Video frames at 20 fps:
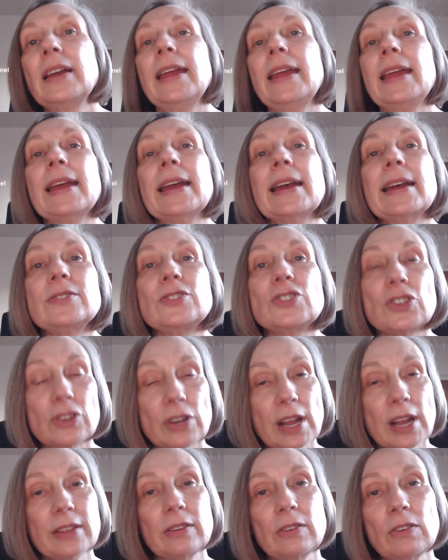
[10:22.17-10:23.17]
and turn
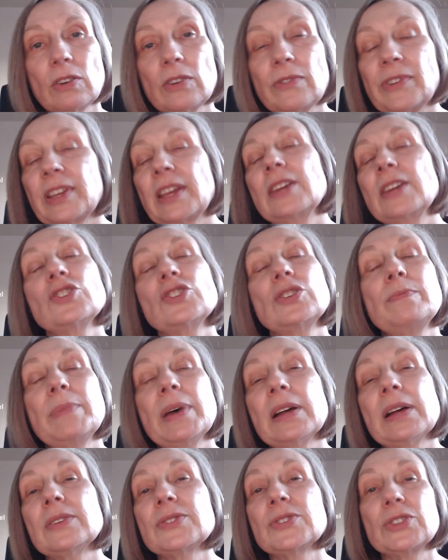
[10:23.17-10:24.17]
on the notification
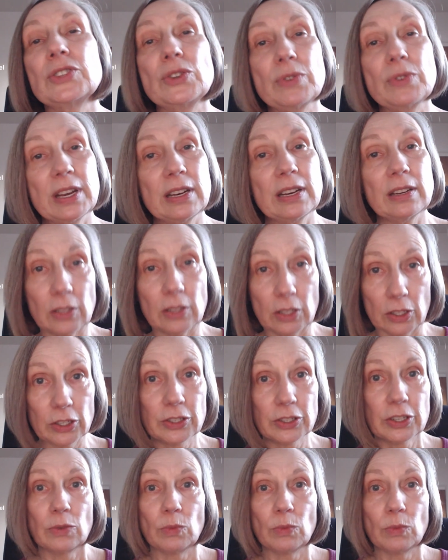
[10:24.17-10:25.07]
bell so you get an alert